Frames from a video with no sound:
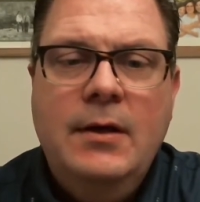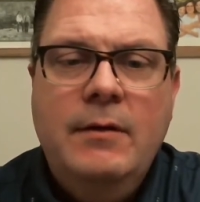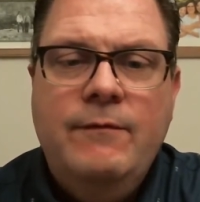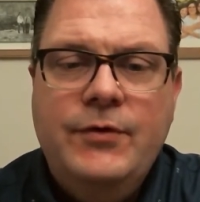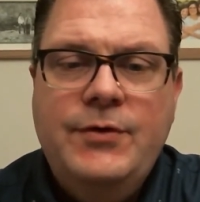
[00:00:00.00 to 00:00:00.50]

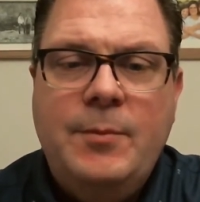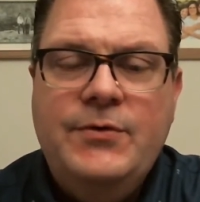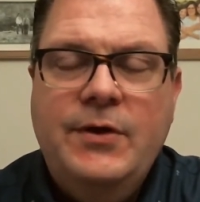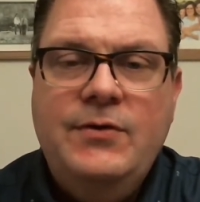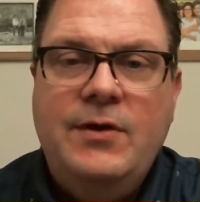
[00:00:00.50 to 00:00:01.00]
verse number
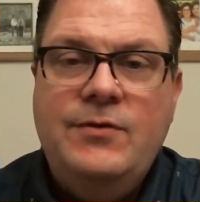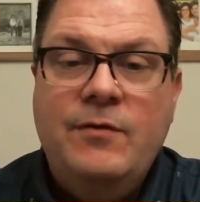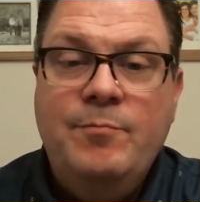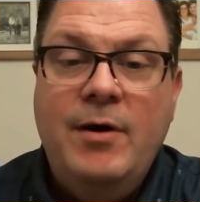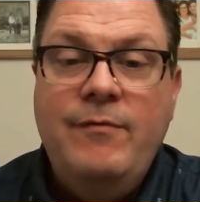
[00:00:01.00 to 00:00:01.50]
16, it says,
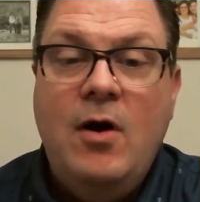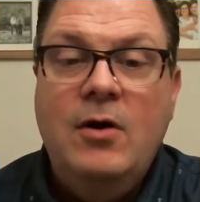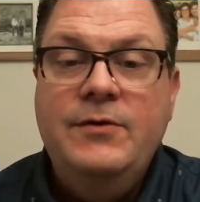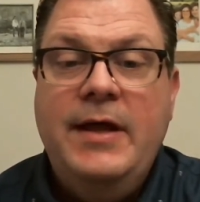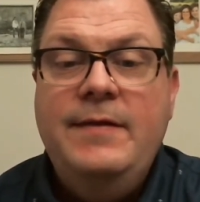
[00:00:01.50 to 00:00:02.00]
above
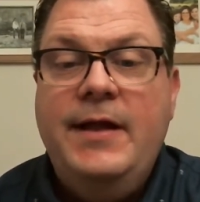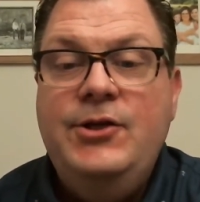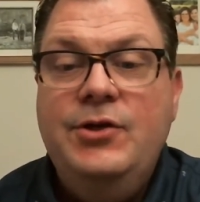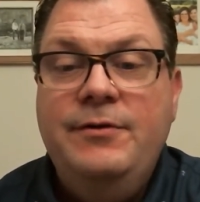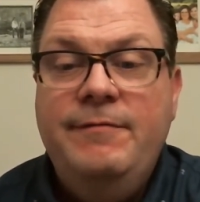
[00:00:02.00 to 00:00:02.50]
all, take thy
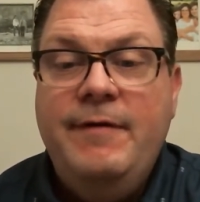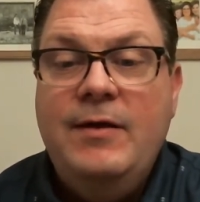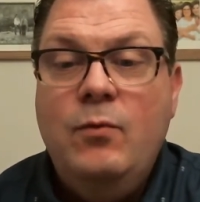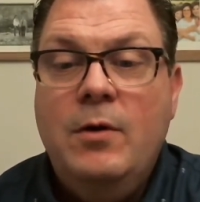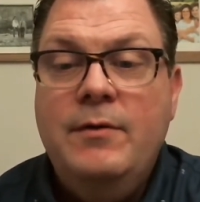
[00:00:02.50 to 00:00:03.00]
shield of faith,
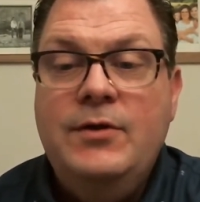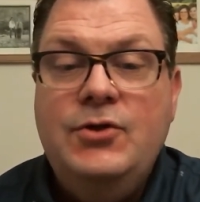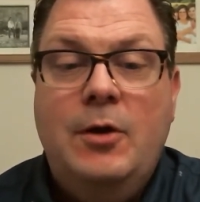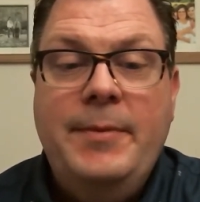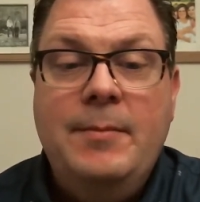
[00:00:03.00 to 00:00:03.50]
wherein thou
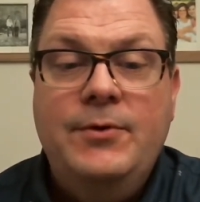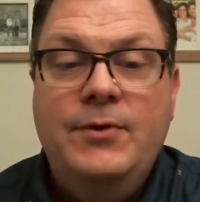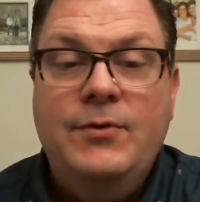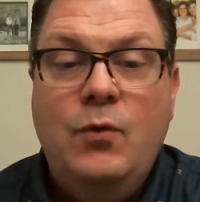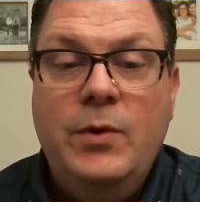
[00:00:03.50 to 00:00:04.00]
shalt be able to
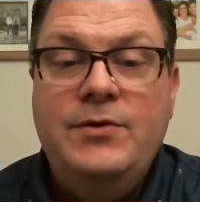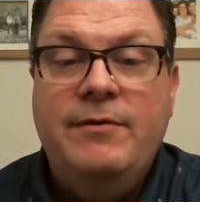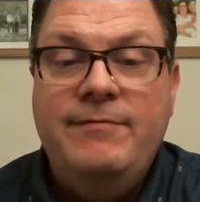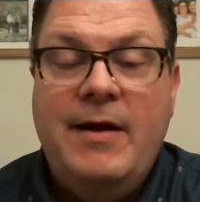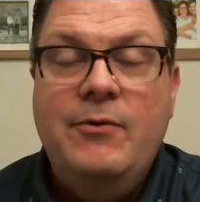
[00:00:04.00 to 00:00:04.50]
quench the
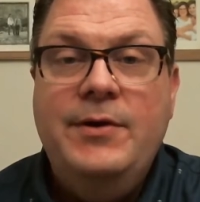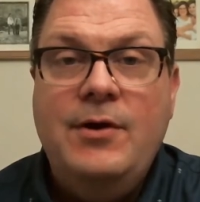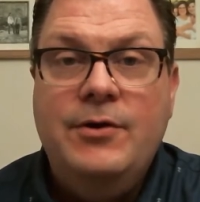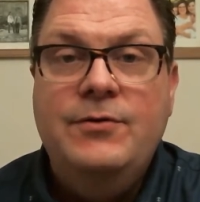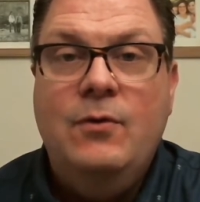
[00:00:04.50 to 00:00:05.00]
fiery
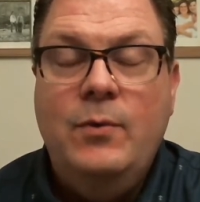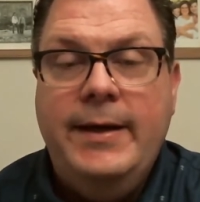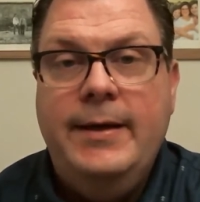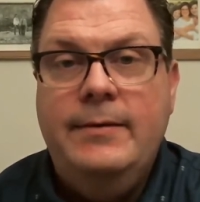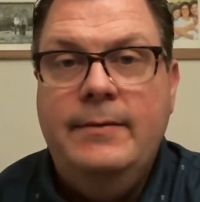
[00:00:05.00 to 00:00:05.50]
darts of the
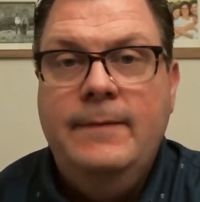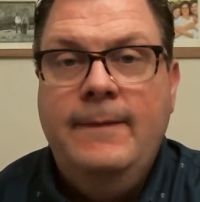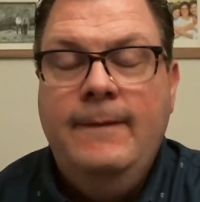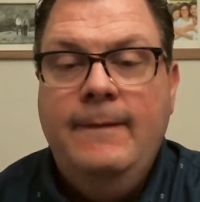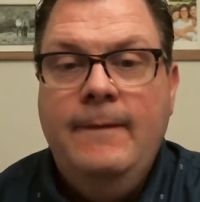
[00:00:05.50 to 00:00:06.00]
wicked.
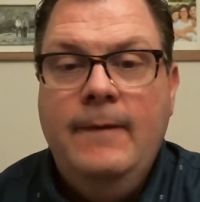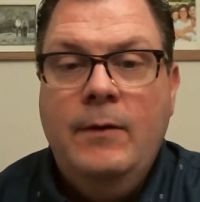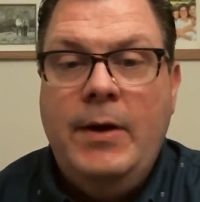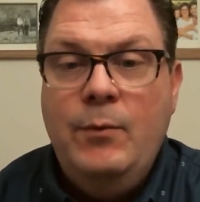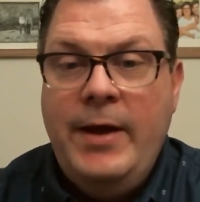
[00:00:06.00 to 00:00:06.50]

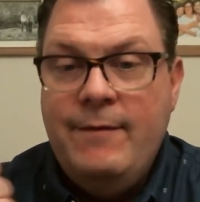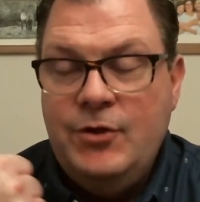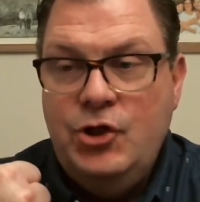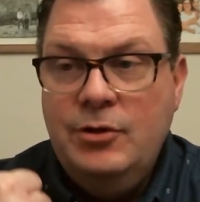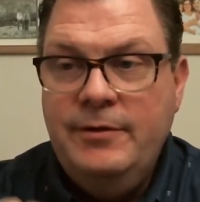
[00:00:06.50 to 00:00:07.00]
Right? We have a
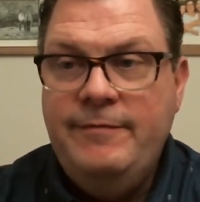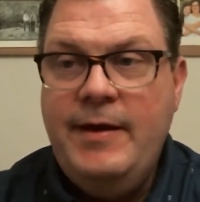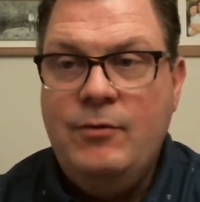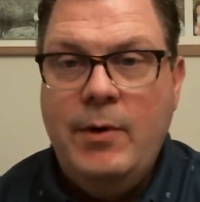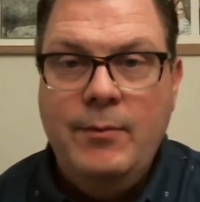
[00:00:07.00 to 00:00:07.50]
shield of
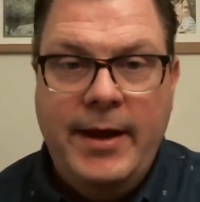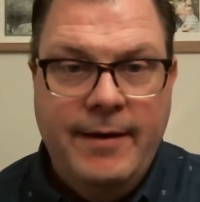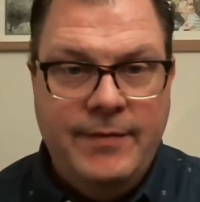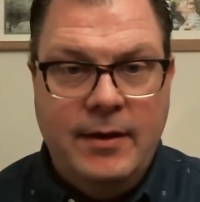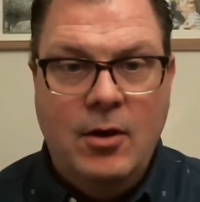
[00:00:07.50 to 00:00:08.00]
faith, right? We have
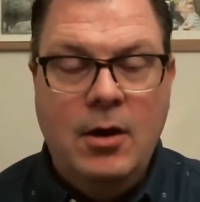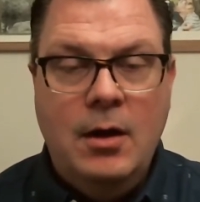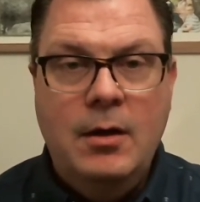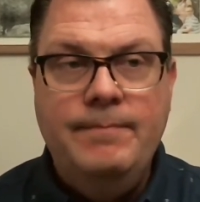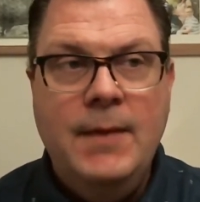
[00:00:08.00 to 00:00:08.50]
the
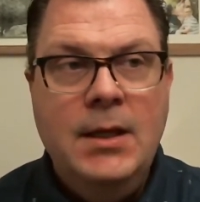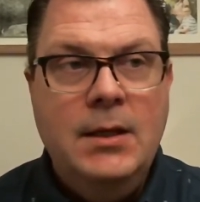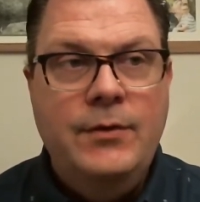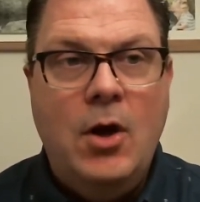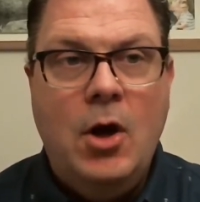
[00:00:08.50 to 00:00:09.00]

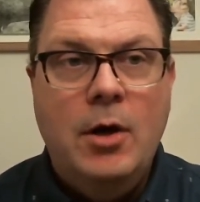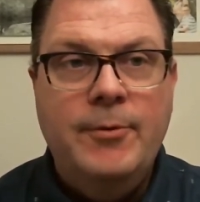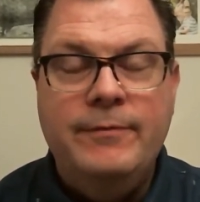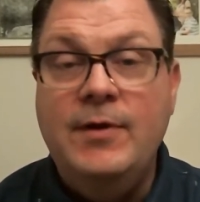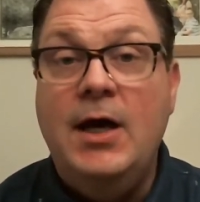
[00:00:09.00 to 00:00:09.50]
armor
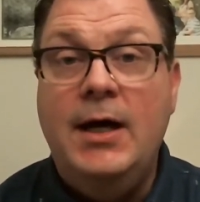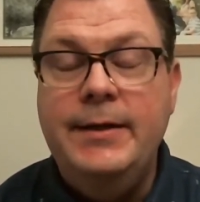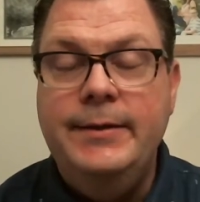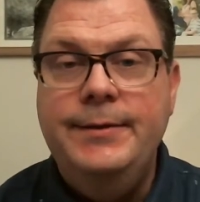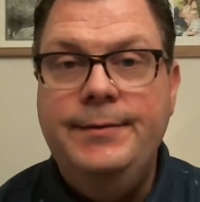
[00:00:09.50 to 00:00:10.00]
of God
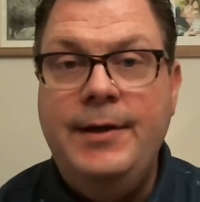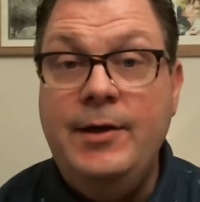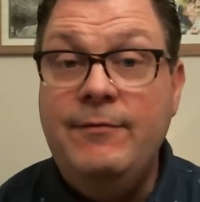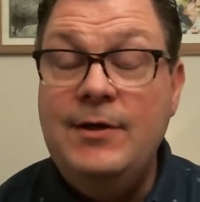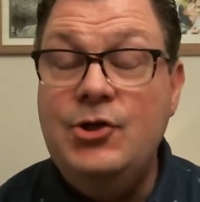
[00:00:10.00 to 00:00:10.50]
in
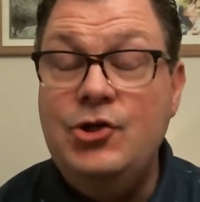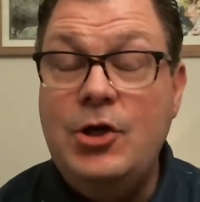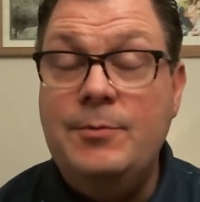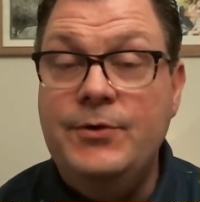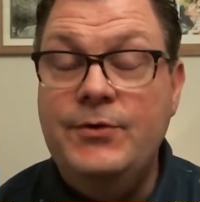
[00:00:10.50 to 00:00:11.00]
Ephesians
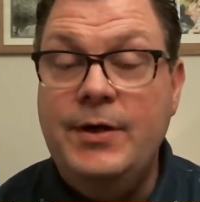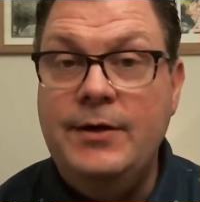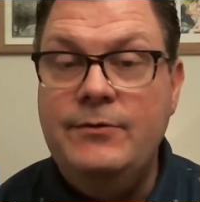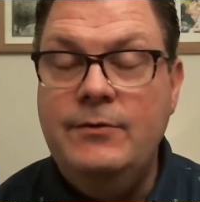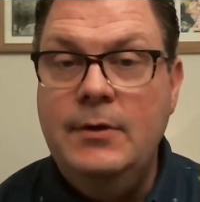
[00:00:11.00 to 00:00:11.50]
chapter
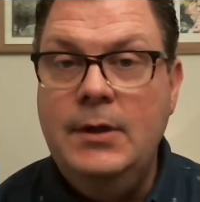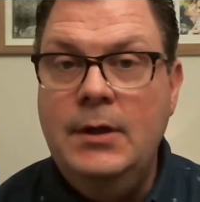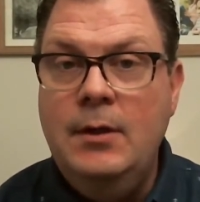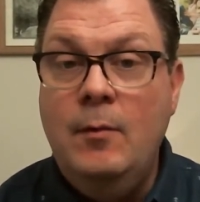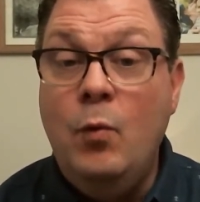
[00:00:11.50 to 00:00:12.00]
6.
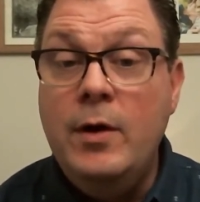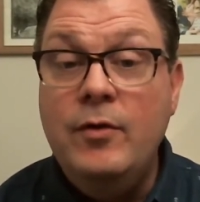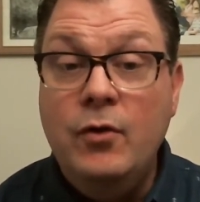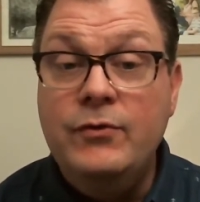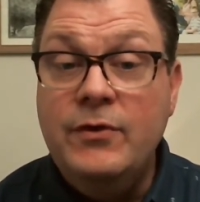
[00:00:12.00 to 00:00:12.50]
And one of
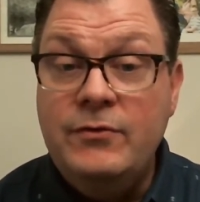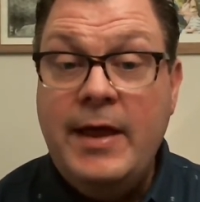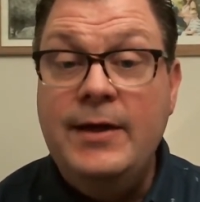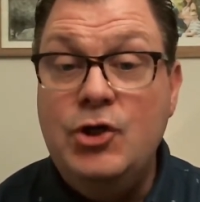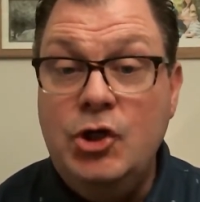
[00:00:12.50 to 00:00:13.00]
those is
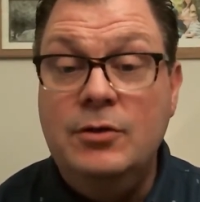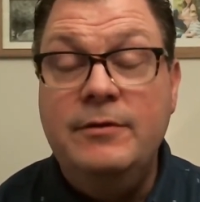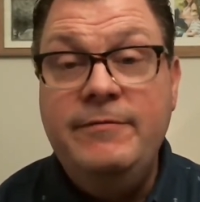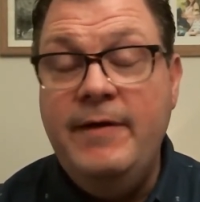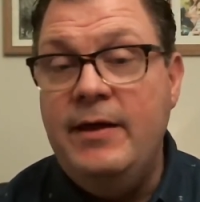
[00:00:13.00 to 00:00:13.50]
that shield of
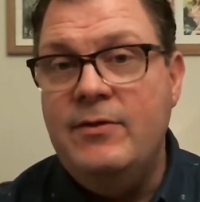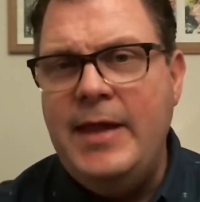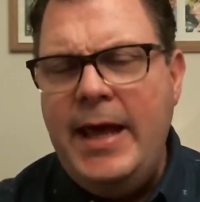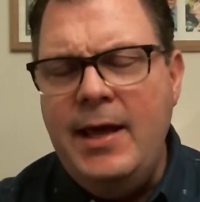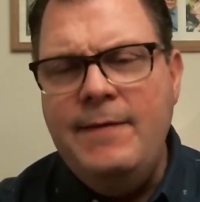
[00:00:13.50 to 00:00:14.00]
faith.
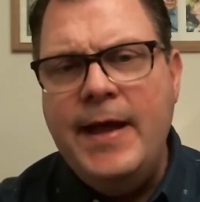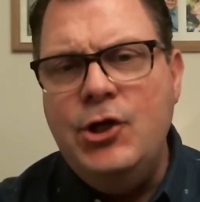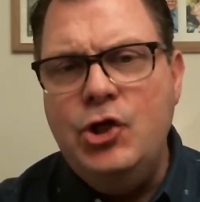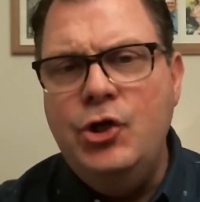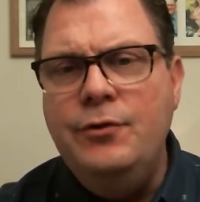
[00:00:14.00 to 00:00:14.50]
Taking that
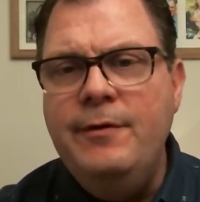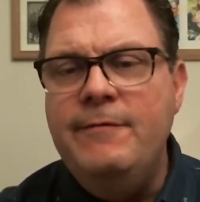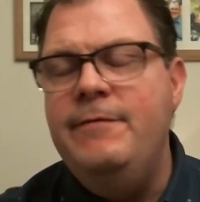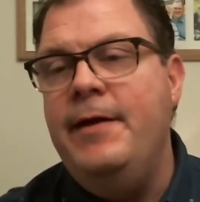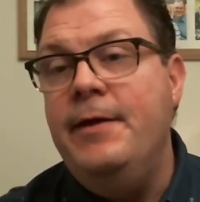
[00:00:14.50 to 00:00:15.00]
shield of faith.